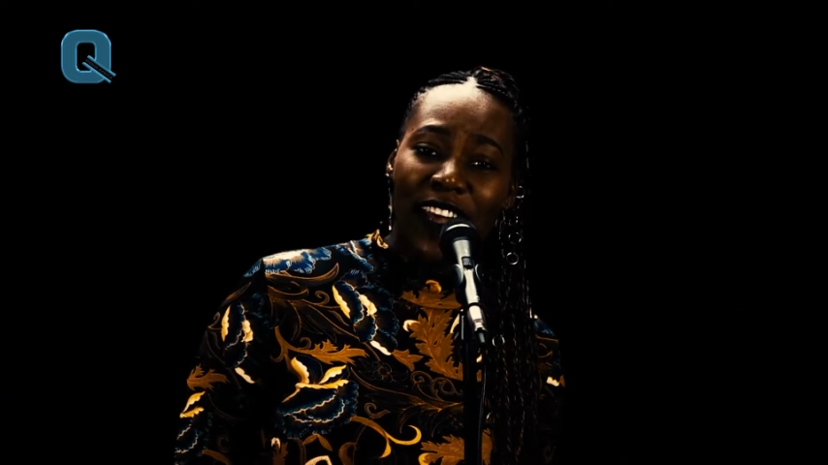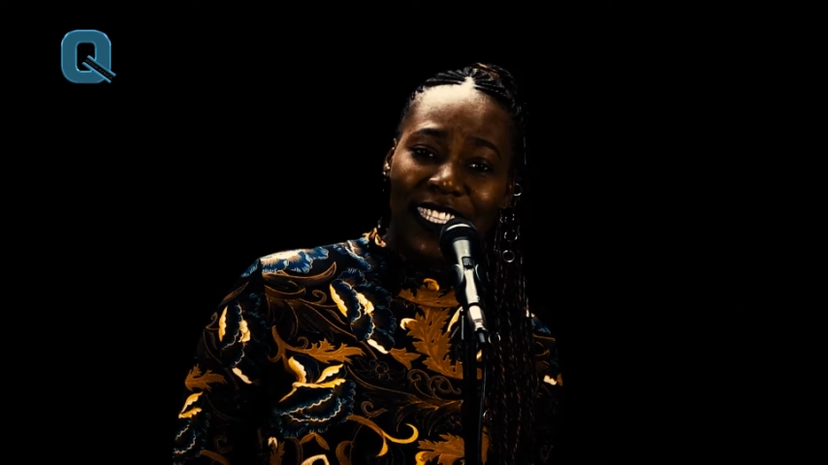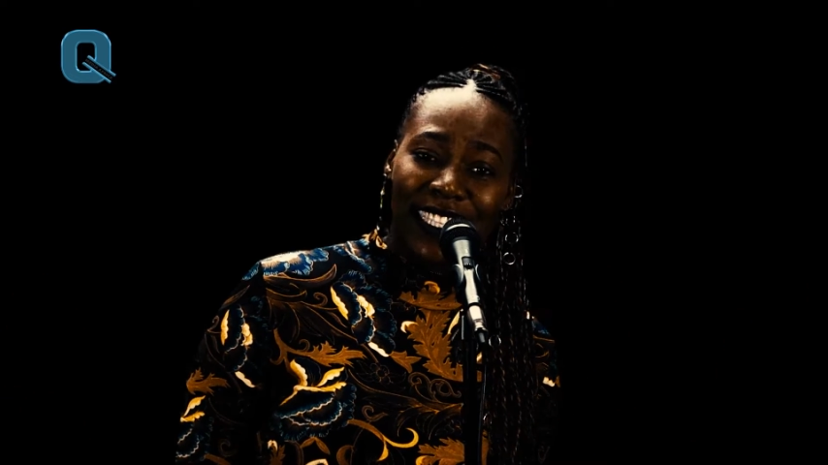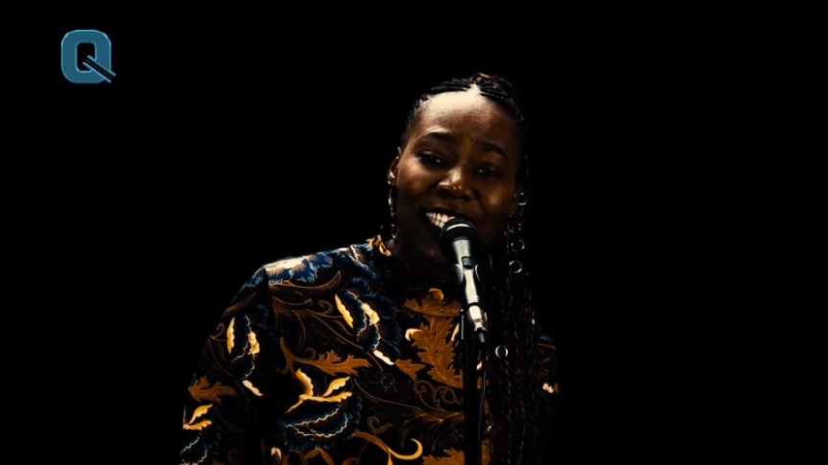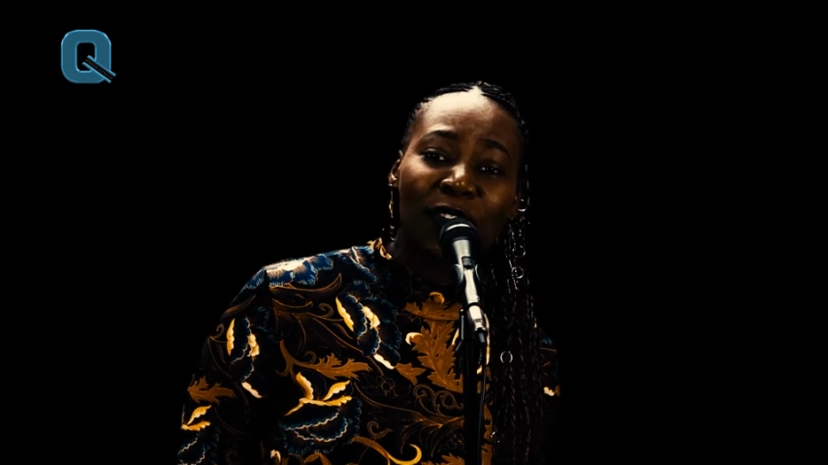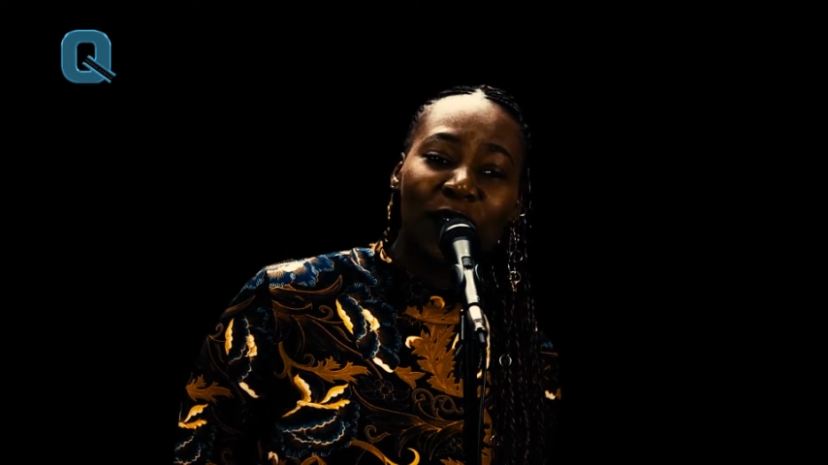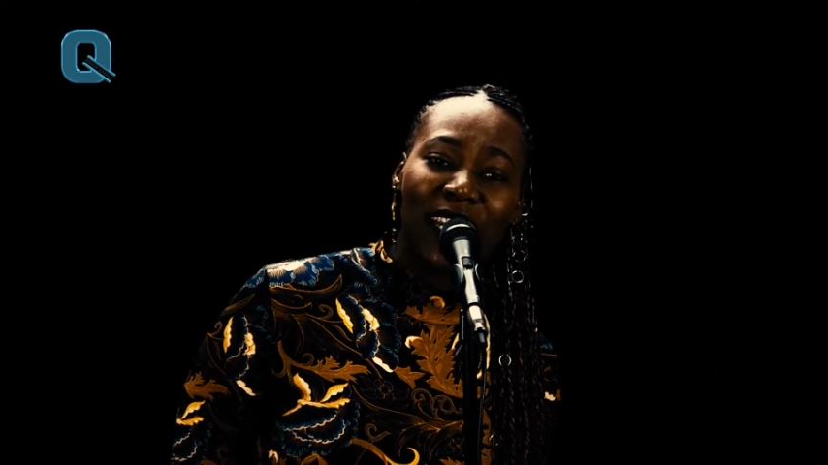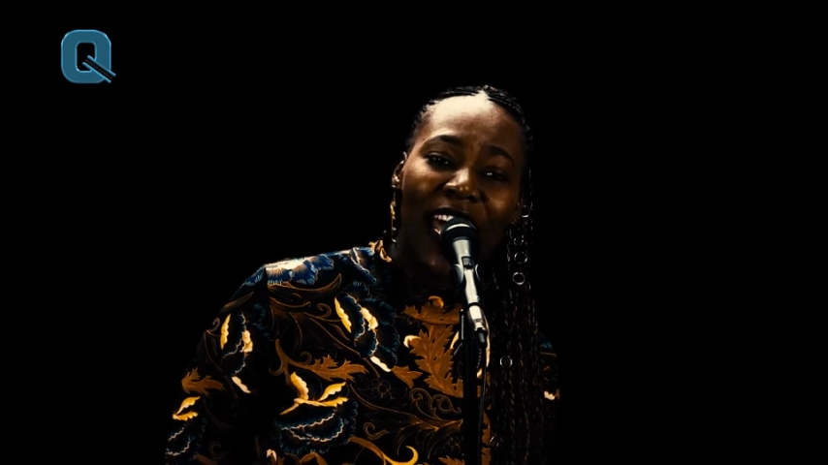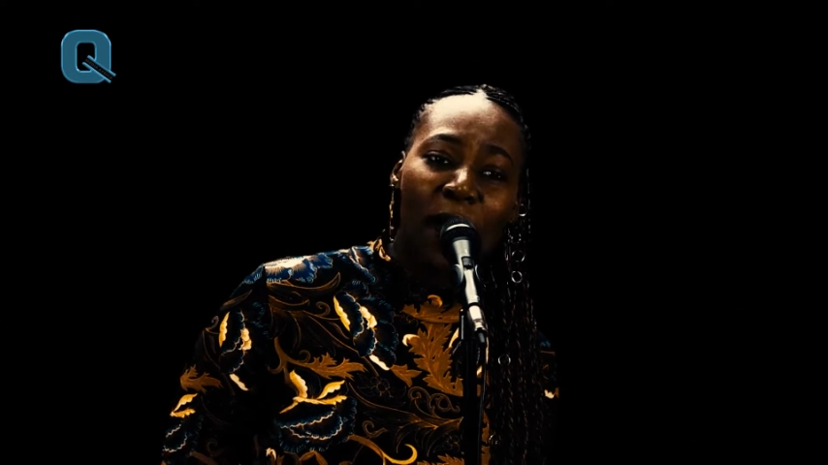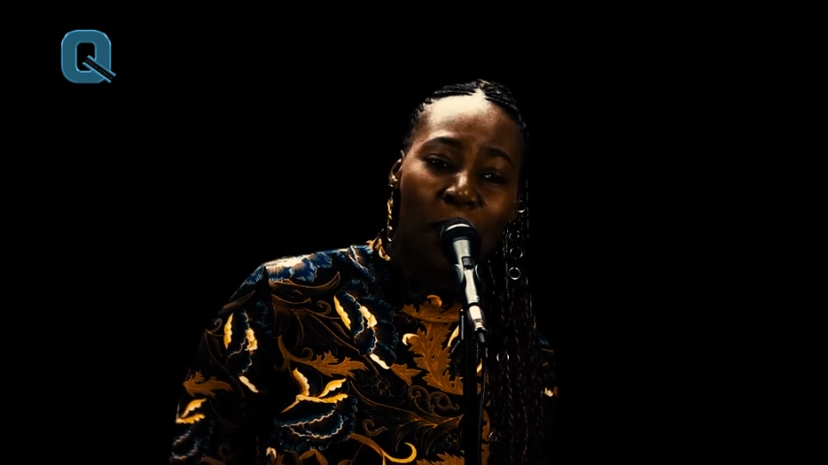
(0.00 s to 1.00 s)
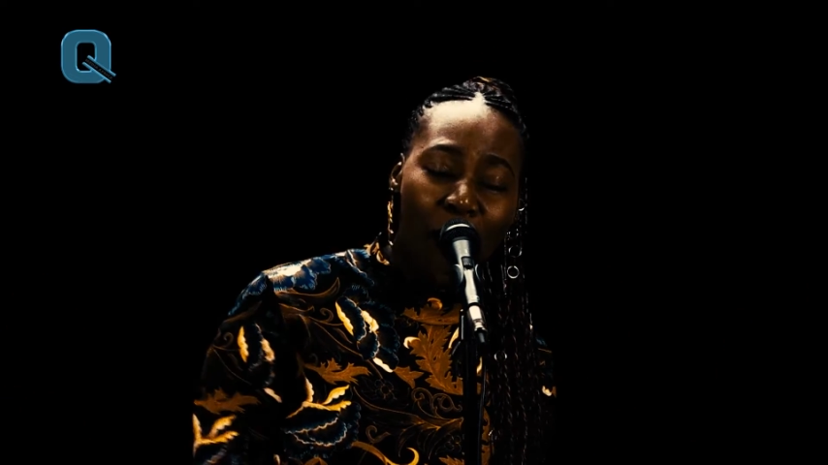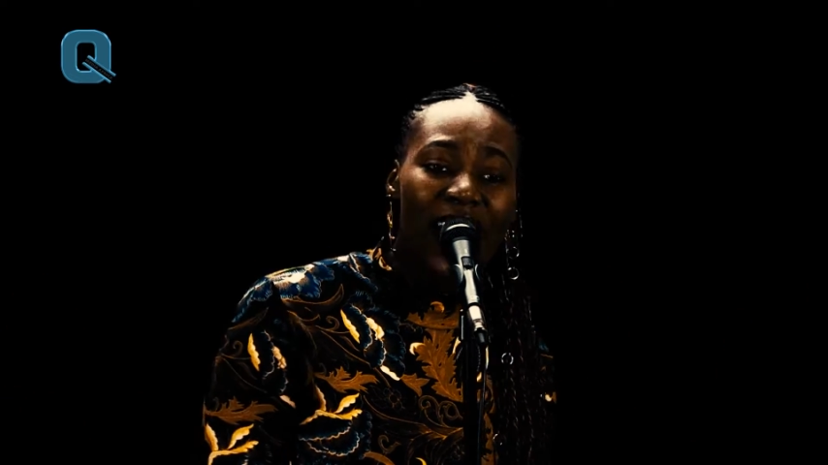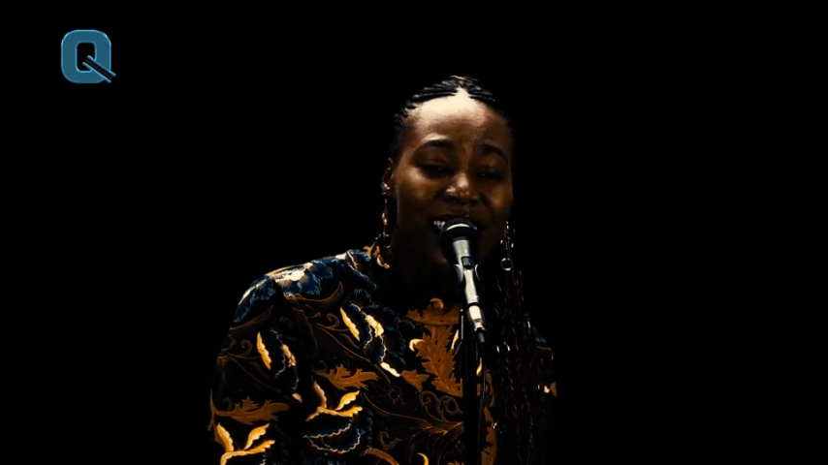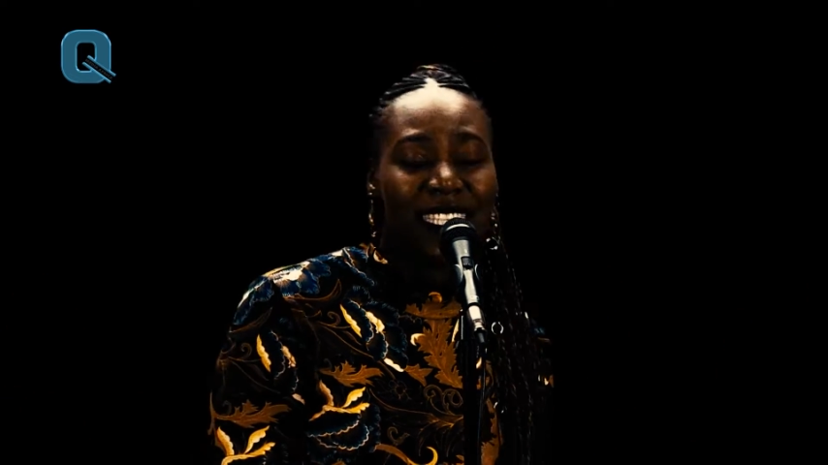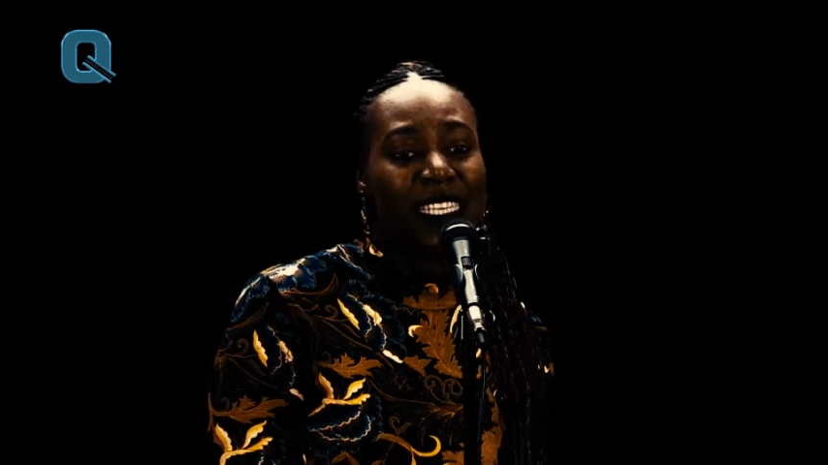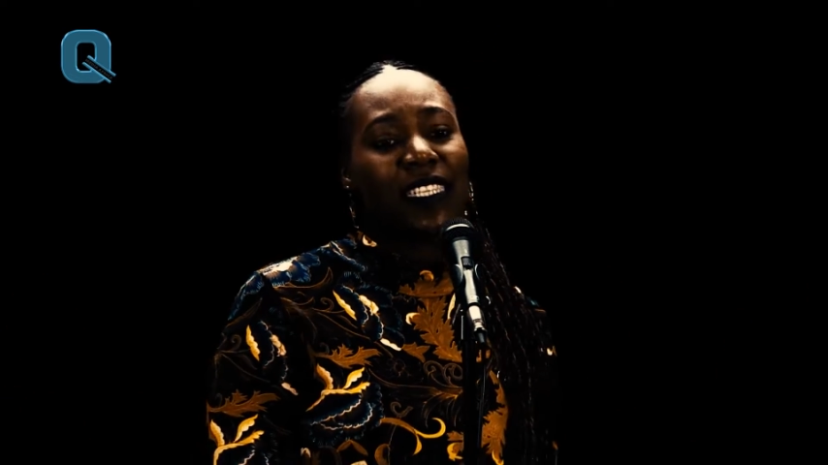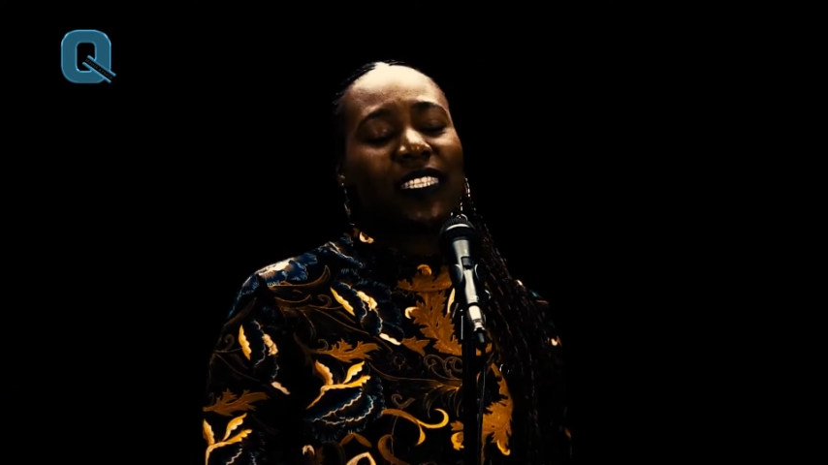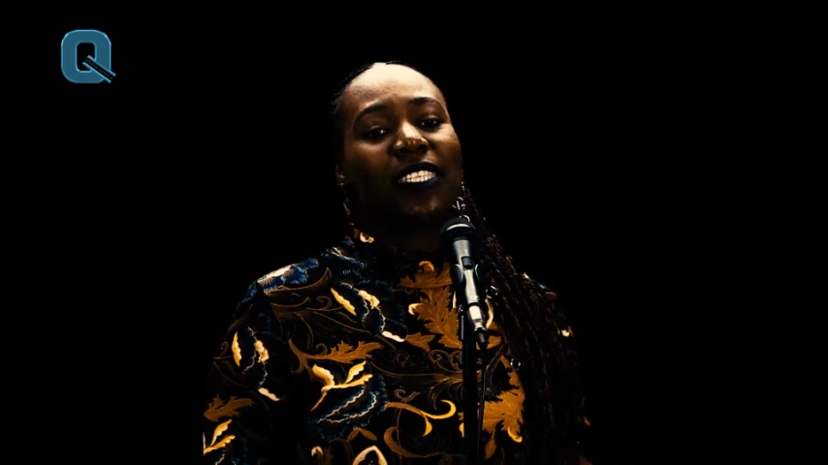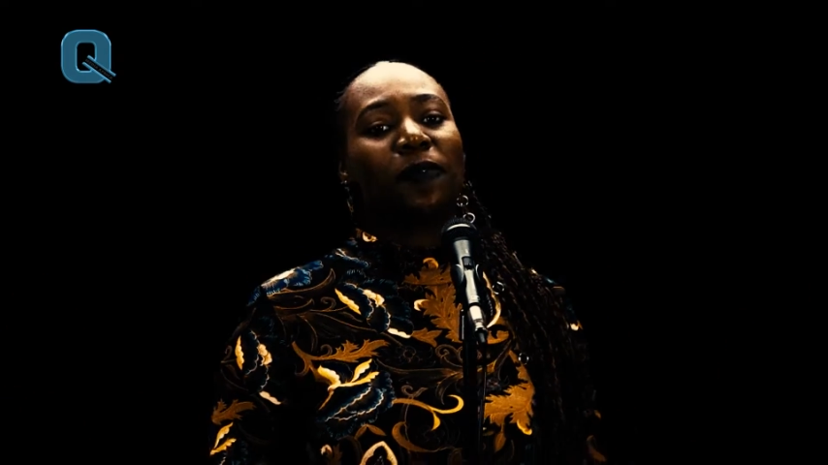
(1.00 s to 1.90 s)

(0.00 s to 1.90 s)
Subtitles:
exist when I am wanted.